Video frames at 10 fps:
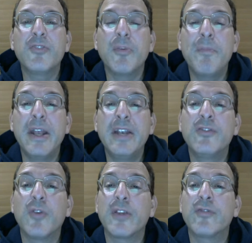repetitive
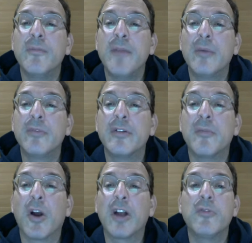drawings from memory,
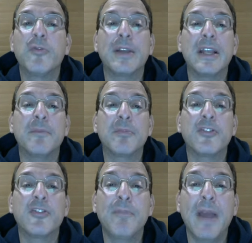remarkable for being in
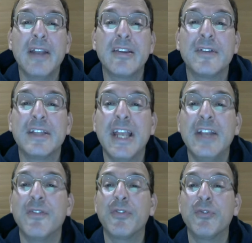perspective at the age
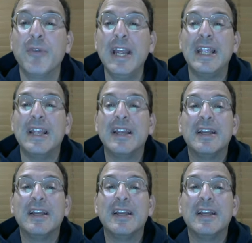of three.